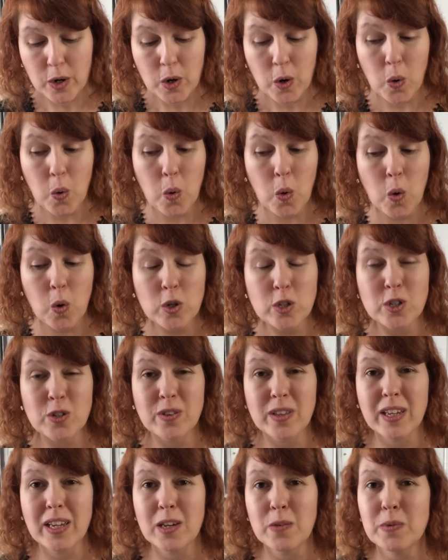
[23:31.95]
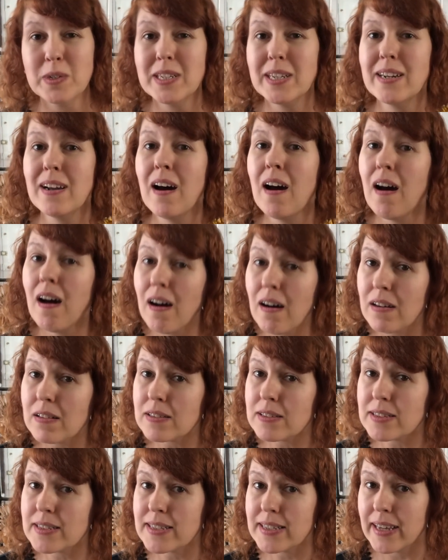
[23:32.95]
or do you think it would
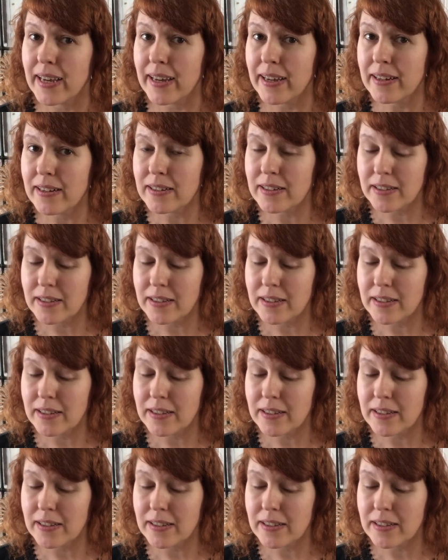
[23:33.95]
enhance it